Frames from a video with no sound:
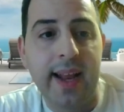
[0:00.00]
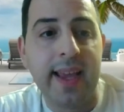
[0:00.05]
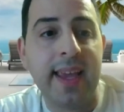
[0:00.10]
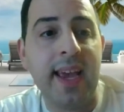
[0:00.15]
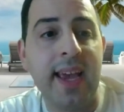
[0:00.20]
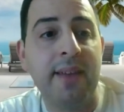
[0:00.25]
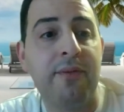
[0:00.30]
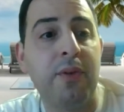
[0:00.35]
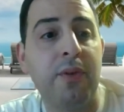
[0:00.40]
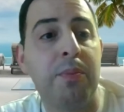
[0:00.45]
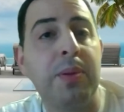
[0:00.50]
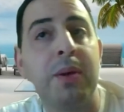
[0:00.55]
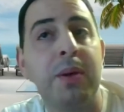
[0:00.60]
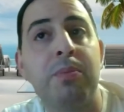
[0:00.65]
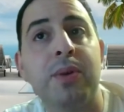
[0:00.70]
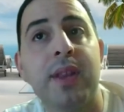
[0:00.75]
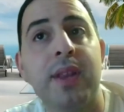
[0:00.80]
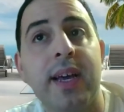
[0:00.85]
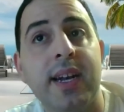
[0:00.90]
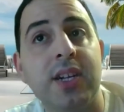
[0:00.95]
Again, for
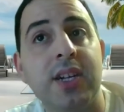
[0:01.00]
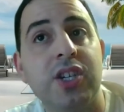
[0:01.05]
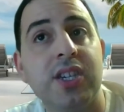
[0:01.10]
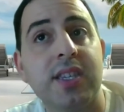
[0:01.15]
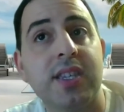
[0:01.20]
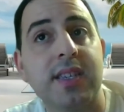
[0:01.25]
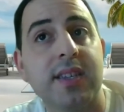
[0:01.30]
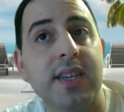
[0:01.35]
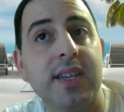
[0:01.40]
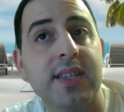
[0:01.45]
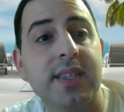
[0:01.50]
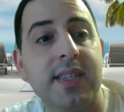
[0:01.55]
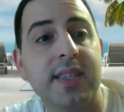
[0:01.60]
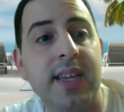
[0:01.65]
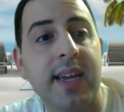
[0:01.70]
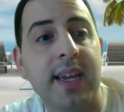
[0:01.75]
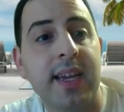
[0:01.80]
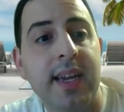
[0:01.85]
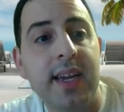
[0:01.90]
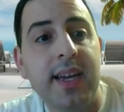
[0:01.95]
people that are just
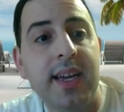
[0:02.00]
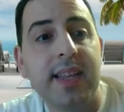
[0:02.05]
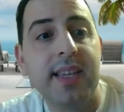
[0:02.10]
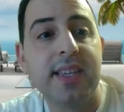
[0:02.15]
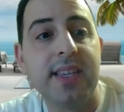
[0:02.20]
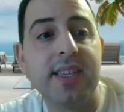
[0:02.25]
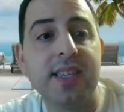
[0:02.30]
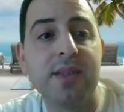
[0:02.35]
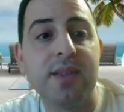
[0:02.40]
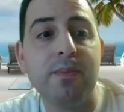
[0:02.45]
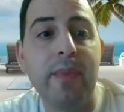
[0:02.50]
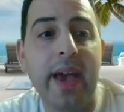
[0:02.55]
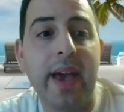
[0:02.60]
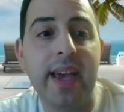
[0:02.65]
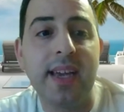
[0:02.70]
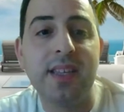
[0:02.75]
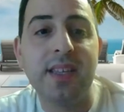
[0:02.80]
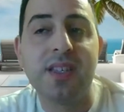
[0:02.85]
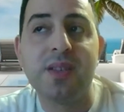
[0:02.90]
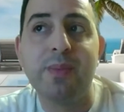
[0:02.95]
listening, this is
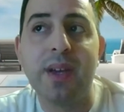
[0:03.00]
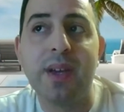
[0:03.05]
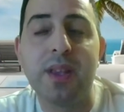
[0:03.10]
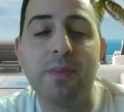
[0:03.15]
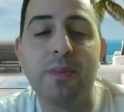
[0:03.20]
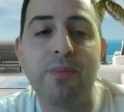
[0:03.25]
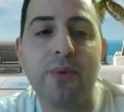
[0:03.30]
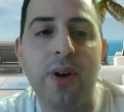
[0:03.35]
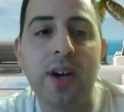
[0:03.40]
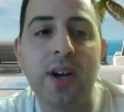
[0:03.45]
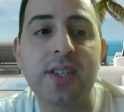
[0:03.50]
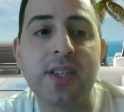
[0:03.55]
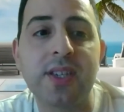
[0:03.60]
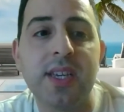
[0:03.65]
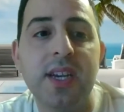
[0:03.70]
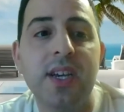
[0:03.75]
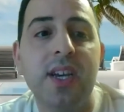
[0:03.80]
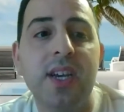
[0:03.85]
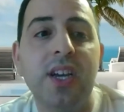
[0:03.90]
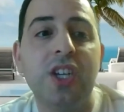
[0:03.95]
Meghan Smith Brooks.
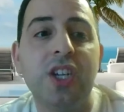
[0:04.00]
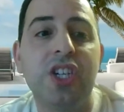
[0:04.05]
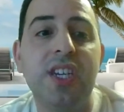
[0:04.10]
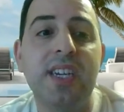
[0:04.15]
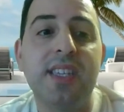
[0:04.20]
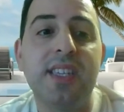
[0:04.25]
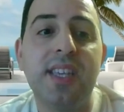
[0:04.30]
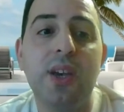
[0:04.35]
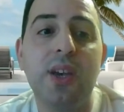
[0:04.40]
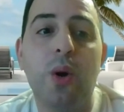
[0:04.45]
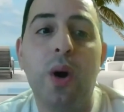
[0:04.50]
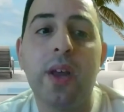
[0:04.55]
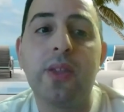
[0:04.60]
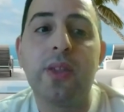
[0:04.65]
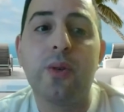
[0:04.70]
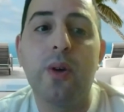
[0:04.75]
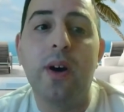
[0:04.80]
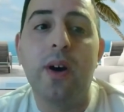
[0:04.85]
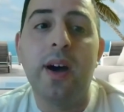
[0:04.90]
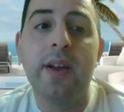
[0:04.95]
She is the
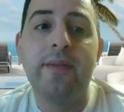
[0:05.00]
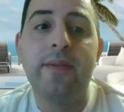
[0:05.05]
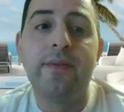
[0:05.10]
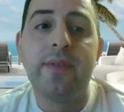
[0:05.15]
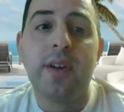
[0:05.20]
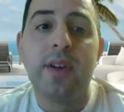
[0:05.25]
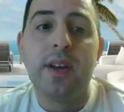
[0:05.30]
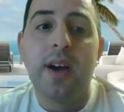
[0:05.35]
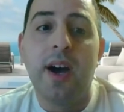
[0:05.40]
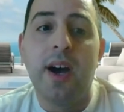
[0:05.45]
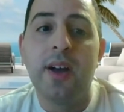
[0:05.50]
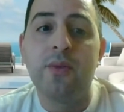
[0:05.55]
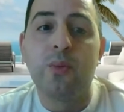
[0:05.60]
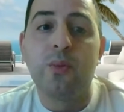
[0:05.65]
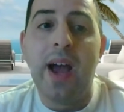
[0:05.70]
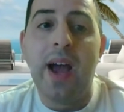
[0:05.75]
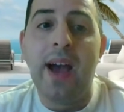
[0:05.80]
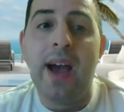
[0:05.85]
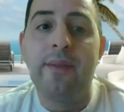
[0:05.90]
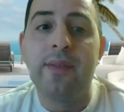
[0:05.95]
author of
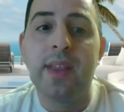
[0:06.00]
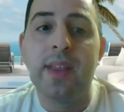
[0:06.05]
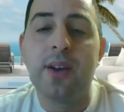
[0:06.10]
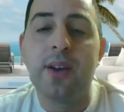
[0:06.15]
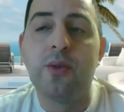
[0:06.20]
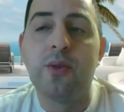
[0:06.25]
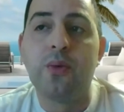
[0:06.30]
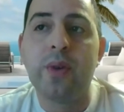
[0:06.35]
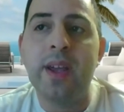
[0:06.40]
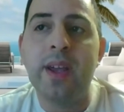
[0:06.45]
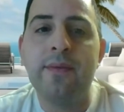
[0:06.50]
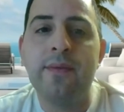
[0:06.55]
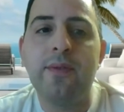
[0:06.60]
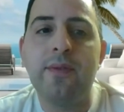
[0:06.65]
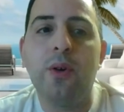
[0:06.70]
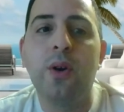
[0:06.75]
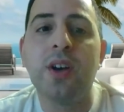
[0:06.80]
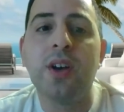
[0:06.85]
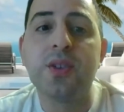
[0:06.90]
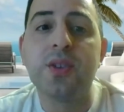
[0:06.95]
Unraveling Grief,
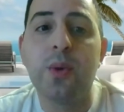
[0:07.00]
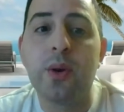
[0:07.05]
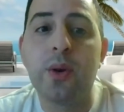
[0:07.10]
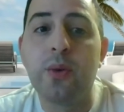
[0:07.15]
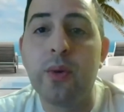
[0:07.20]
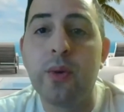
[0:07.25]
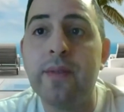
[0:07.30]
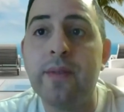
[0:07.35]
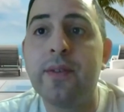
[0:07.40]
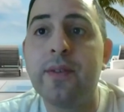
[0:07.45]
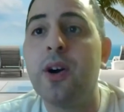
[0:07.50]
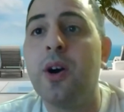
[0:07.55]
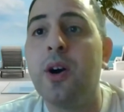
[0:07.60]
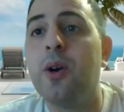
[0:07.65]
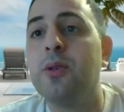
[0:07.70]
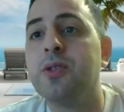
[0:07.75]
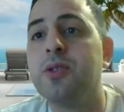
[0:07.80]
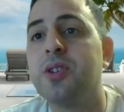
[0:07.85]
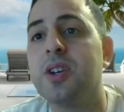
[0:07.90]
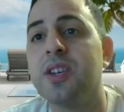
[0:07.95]
also a grief
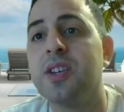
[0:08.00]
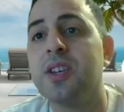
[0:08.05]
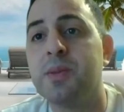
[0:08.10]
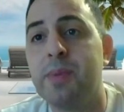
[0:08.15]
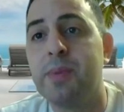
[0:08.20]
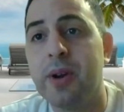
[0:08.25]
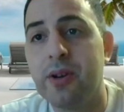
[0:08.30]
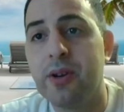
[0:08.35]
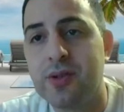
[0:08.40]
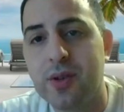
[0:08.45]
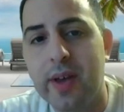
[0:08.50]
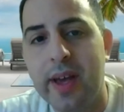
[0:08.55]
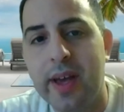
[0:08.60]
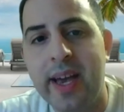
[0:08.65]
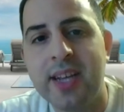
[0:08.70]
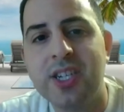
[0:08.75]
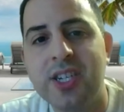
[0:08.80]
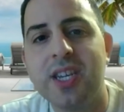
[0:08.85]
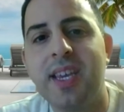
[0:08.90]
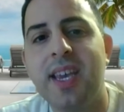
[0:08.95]
coach, a spiritual
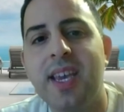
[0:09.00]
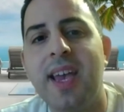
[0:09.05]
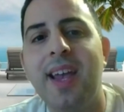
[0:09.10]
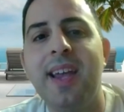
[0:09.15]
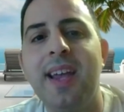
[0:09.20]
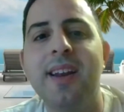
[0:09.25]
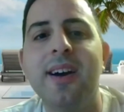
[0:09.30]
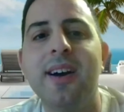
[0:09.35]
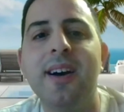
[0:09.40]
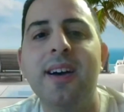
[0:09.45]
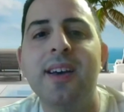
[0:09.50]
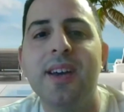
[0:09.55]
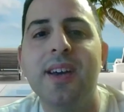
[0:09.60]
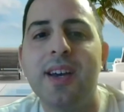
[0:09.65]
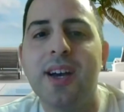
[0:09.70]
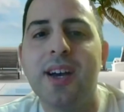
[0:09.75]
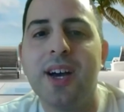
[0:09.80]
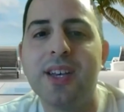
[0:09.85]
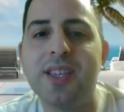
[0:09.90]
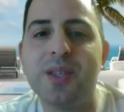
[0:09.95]
educator,
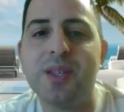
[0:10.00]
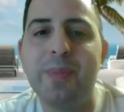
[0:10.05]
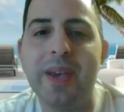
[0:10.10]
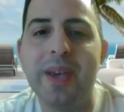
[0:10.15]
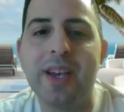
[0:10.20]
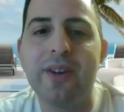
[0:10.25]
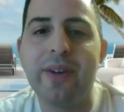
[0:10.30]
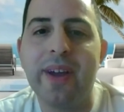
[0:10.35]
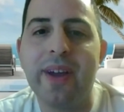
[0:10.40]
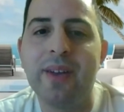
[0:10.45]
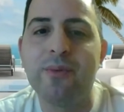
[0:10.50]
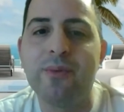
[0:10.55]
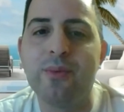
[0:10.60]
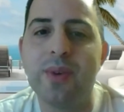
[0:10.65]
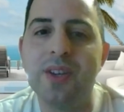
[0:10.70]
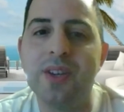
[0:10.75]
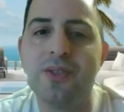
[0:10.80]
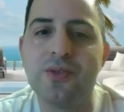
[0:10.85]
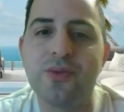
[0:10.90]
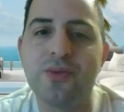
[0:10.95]
a speaker and
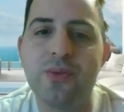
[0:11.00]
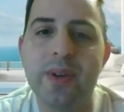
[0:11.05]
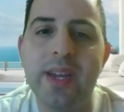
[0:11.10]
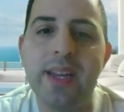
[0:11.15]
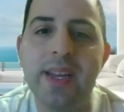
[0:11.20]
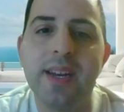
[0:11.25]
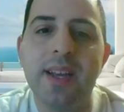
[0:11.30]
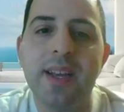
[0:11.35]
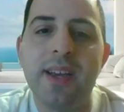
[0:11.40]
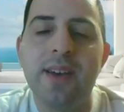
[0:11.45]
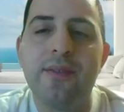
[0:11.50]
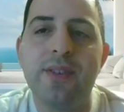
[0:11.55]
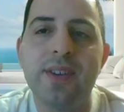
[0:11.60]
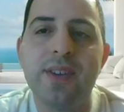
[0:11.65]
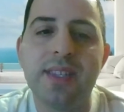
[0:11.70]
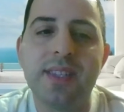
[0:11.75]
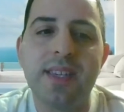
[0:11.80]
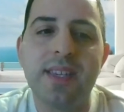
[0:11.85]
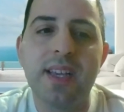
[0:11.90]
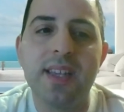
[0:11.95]
retreat
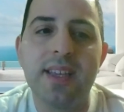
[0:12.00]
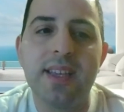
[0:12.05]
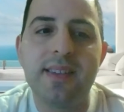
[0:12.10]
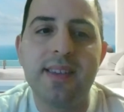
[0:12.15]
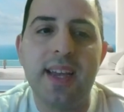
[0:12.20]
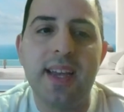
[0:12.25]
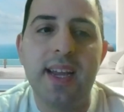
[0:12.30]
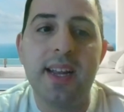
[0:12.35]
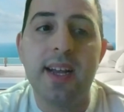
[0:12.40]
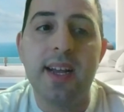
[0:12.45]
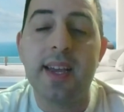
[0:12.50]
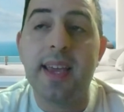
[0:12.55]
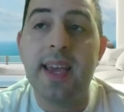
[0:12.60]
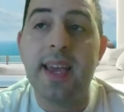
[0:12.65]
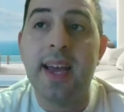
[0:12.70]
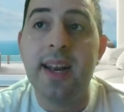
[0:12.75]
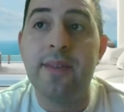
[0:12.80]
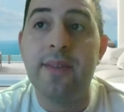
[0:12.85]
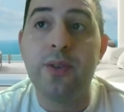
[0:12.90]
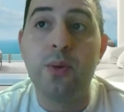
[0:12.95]
facilitator.
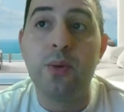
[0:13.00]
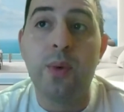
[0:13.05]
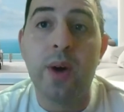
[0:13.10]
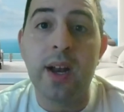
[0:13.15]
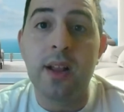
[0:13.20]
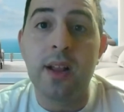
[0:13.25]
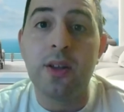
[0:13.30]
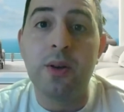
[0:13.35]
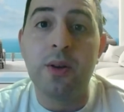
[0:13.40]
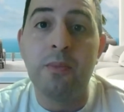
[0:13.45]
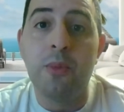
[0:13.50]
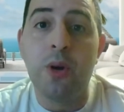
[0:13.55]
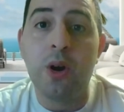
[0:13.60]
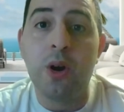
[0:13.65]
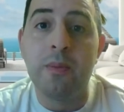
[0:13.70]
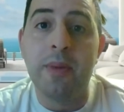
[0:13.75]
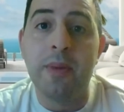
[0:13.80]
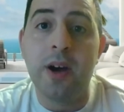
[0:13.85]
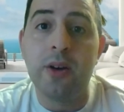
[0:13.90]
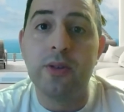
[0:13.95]
Again, if you want to learn
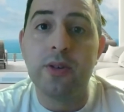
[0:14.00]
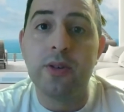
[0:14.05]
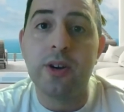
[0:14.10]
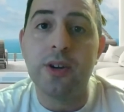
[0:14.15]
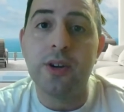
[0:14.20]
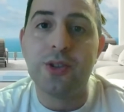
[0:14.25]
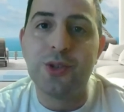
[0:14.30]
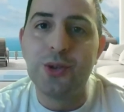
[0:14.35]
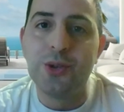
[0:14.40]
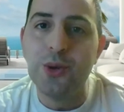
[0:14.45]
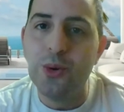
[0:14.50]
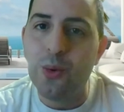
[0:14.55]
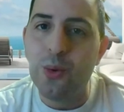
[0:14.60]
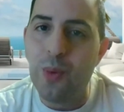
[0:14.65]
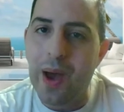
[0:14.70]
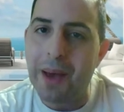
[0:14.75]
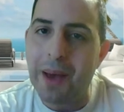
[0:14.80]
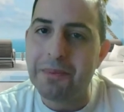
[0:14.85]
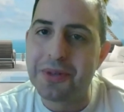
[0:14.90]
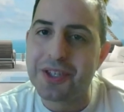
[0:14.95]
more about her, two
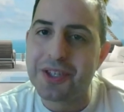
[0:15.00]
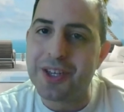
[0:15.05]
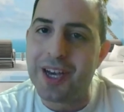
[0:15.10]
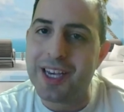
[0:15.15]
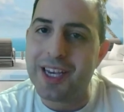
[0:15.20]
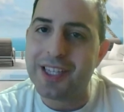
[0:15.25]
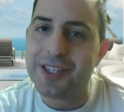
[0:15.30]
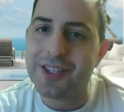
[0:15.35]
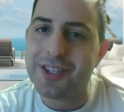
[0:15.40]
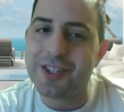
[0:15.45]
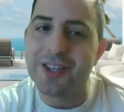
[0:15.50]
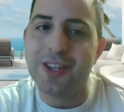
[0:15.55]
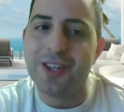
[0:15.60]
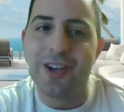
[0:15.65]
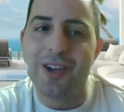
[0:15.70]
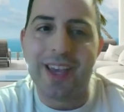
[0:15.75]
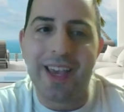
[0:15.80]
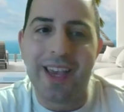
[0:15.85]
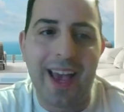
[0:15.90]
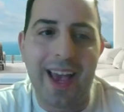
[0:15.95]
websites to
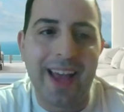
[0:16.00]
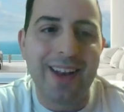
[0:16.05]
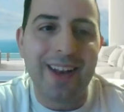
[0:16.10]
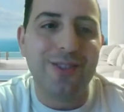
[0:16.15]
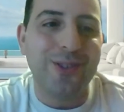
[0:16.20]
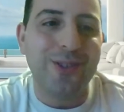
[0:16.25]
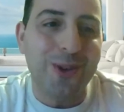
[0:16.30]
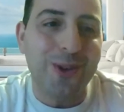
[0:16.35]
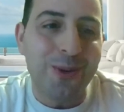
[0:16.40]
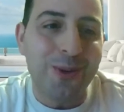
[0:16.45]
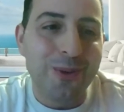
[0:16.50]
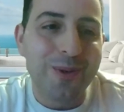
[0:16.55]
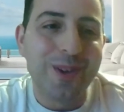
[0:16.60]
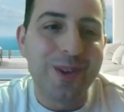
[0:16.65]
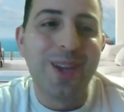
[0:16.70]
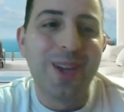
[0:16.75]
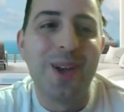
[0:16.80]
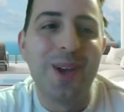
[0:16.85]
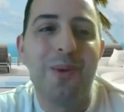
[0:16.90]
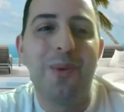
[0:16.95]
look at, too.
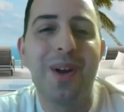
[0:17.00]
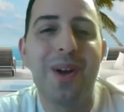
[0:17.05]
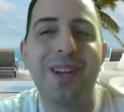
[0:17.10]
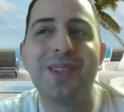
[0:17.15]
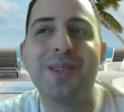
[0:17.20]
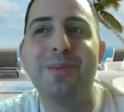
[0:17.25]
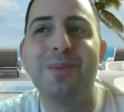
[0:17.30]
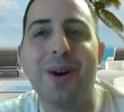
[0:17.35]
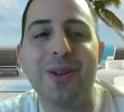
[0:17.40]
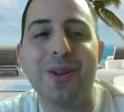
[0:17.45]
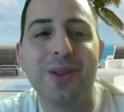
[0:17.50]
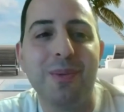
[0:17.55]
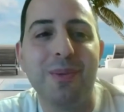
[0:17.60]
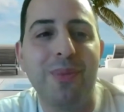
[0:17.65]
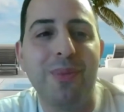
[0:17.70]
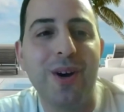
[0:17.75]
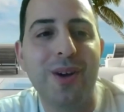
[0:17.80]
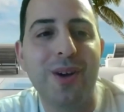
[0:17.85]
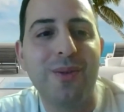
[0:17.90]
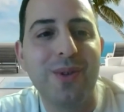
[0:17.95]
One is about the
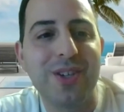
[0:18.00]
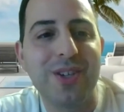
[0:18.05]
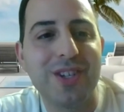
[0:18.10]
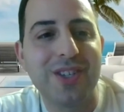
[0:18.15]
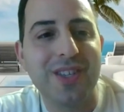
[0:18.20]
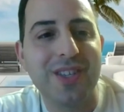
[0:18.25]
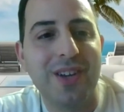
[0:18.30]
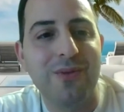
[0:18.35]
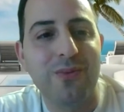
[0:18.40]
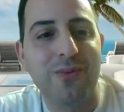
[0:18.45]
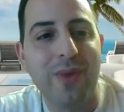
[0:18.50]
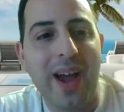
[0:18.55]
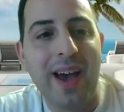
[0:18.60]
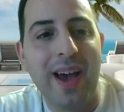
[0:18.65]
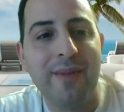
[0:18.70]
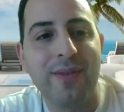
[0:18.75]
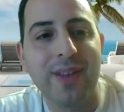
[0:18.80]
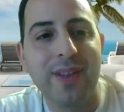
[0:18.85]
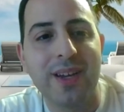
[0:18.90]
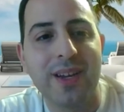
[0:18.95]
book, which is
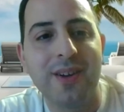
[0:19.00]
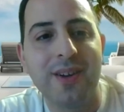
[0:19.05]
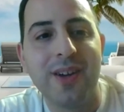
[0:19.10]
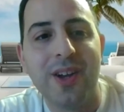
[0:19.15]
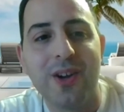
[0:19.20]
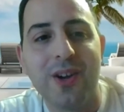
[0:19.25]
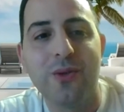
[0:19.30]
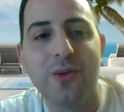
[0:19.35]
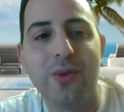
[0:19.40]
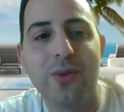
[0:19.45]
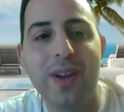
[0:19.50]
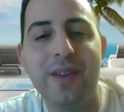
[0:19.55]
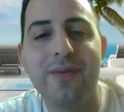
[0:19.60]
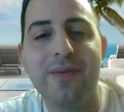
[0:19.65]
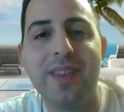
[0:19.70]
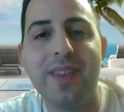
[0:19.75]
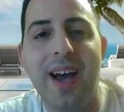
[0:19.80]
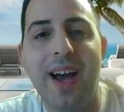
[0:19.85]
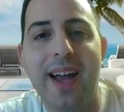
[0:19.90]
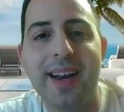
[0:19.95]

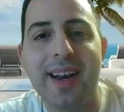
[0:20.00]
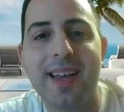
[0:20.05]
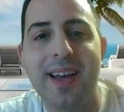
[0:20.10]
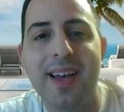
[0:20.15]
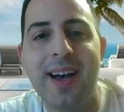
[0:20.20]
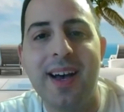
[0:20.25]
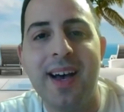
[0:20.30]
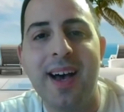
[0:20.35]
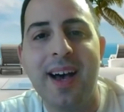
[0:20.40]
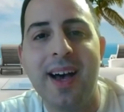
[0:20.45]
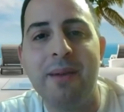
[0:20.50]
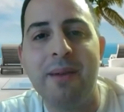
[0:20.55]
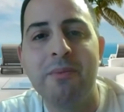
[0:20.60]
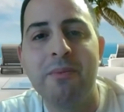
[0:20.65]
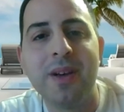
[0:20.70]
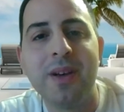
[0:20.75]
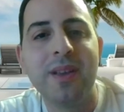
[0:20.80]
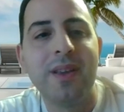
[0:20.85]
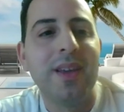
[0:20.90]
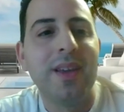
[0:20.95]
unravelinggrief.com.